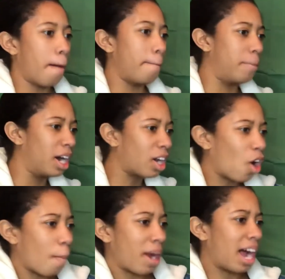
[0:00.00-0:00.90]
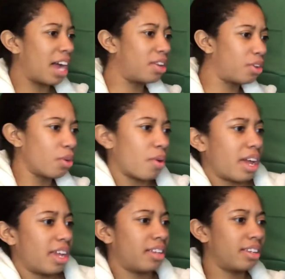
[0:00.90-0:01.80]
but I might do
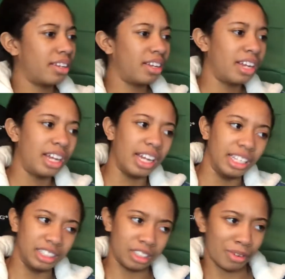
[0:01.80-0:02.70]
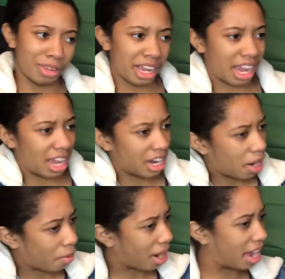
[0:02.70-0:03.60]
it until we get
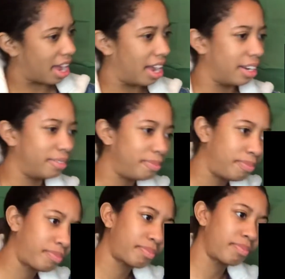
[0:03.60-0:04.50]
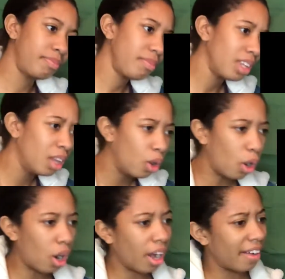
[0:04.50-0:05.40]
it right.
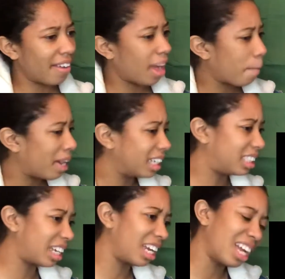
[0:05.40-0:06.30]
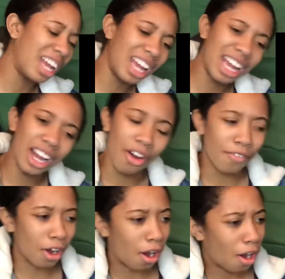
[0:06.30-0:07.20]
Oh, I had my share
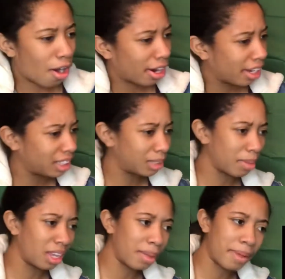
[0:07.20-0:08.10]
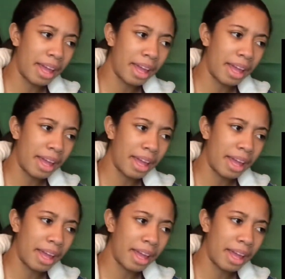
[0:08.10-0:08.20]
of heartaches, baby.